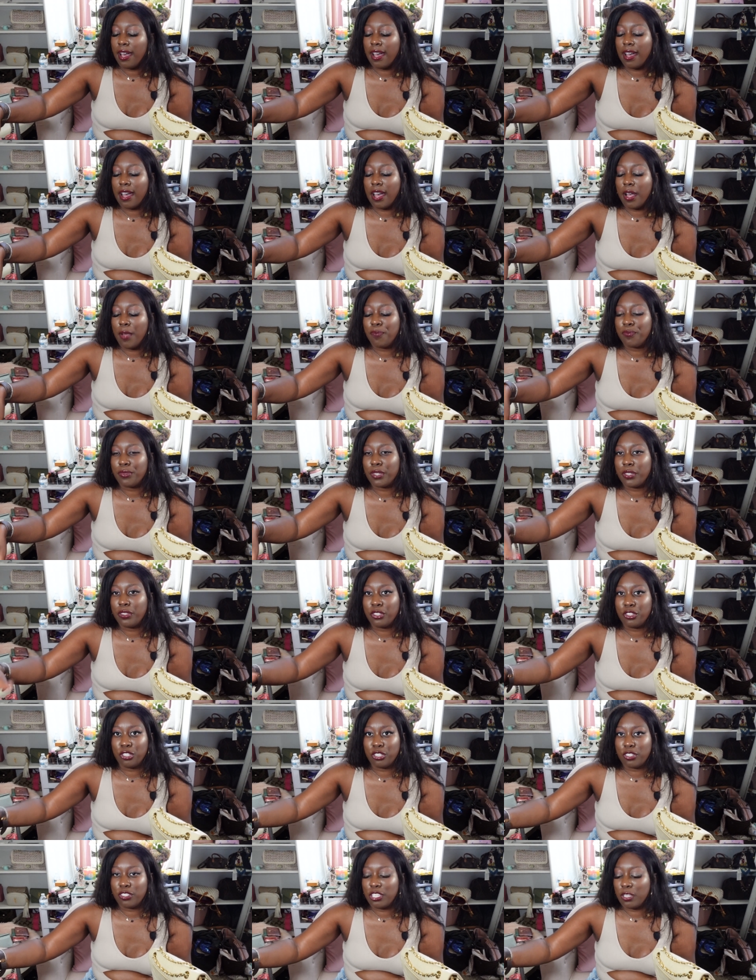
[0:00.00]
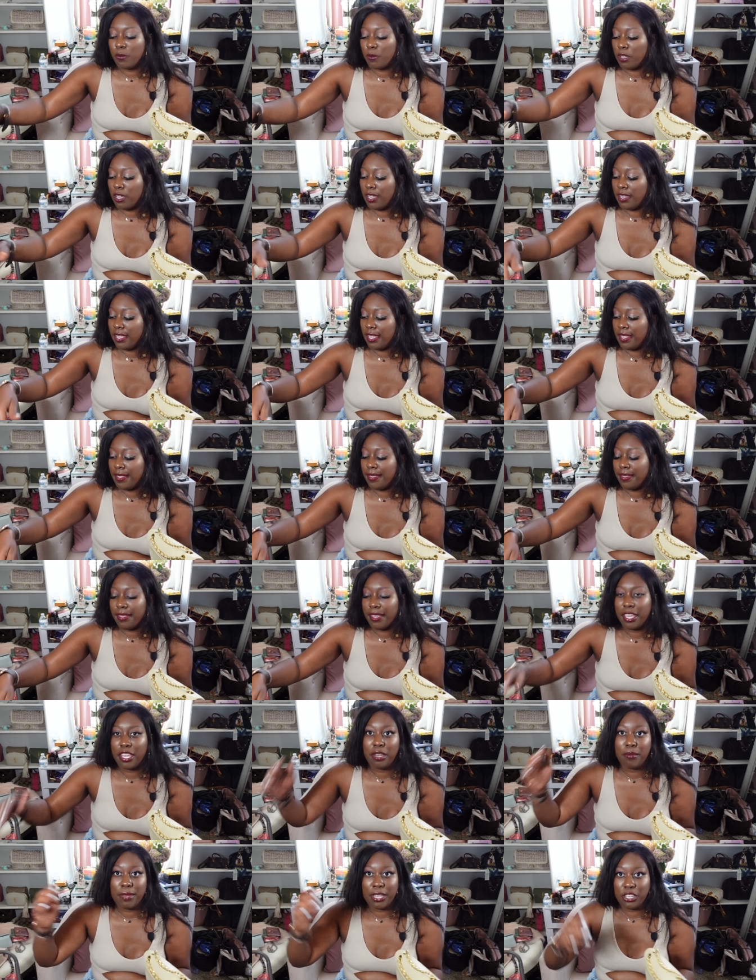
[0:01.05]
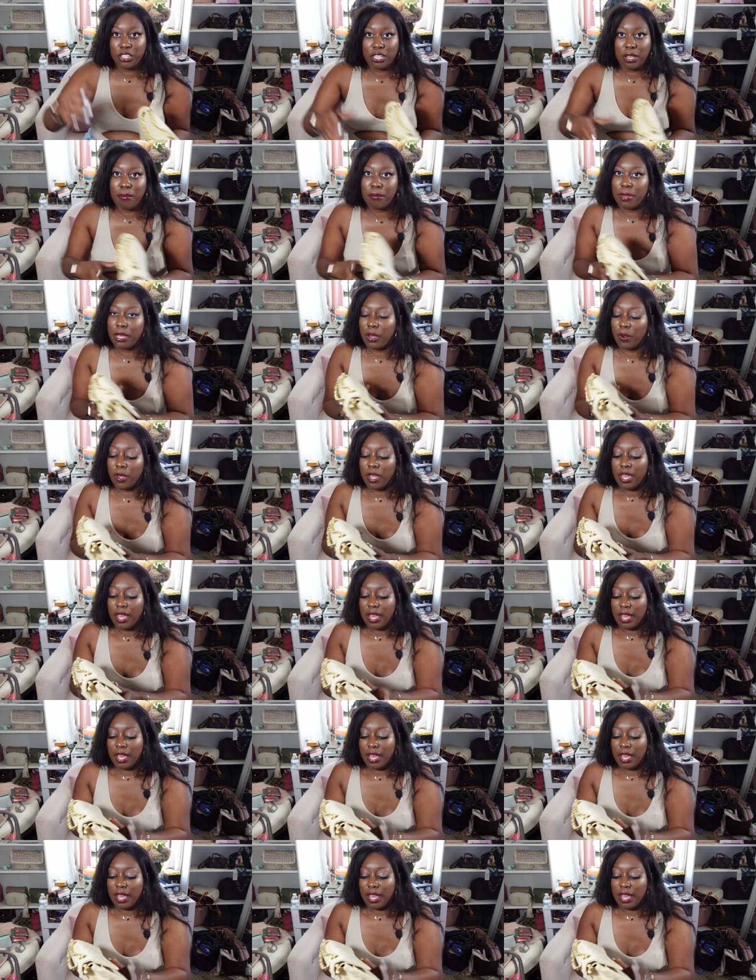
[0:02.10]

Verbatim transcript: the Jersey one, and then my jumbo.